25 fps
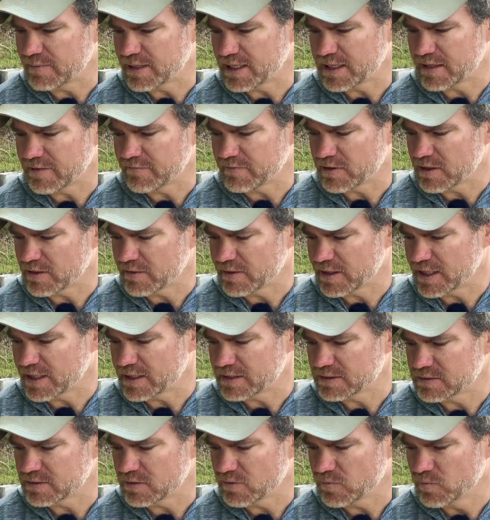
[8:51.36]
out of all that.
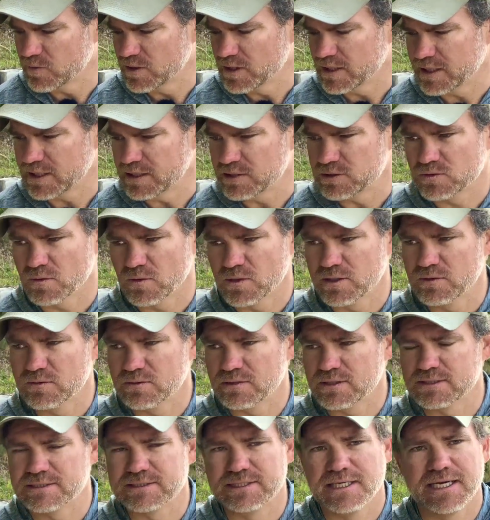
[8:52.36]
So I really enjoyed doing
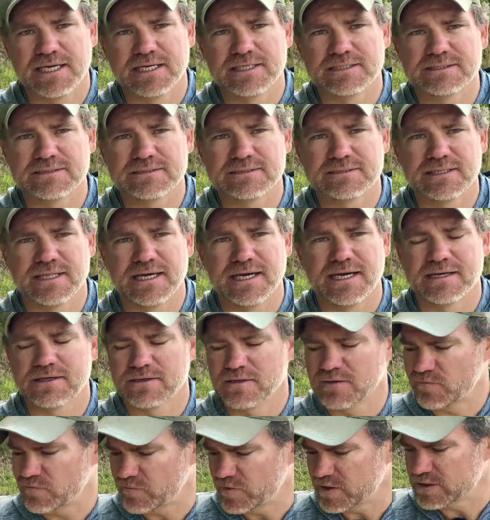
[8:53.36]
this test. A lot of
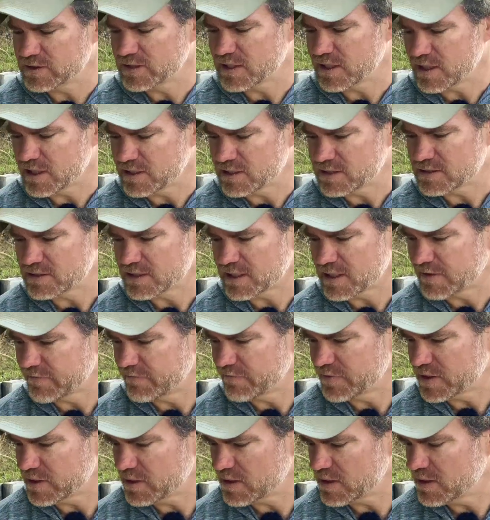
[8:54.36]
good fish catches, a lot of
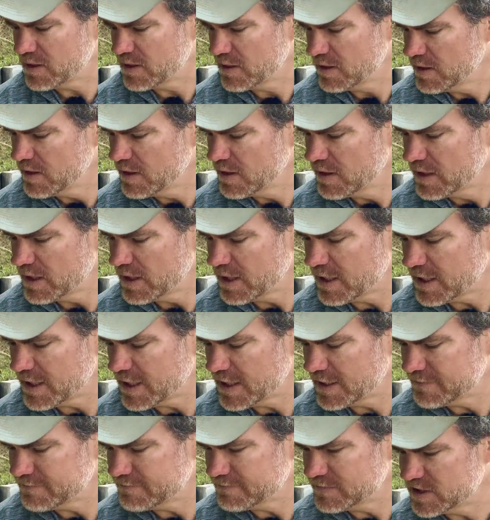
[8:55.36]
fun.
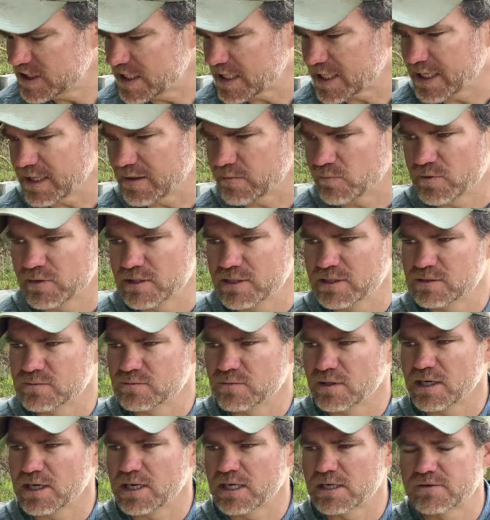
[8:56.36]
Check out one of these
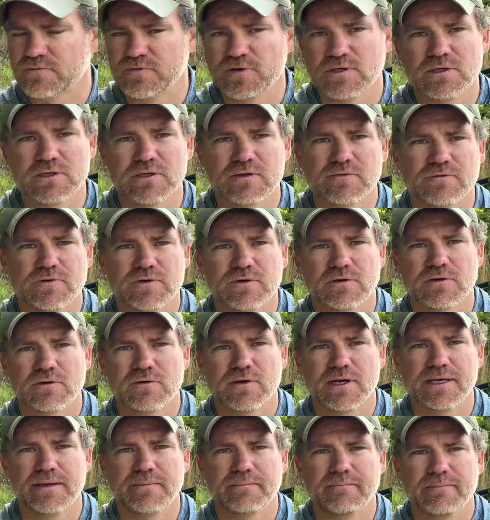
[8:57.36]
rods if you're looking for a
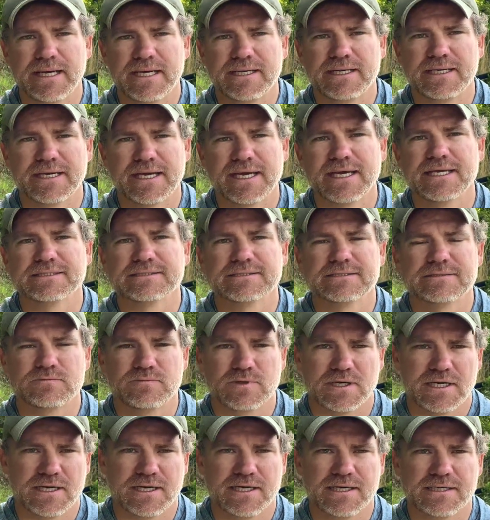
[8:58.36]
great bait casting
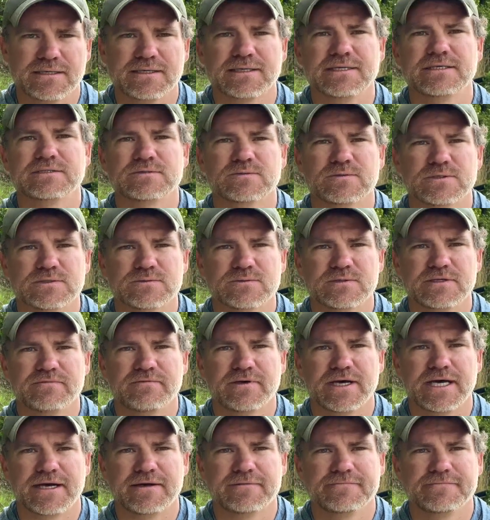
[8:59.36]
rod in 2025.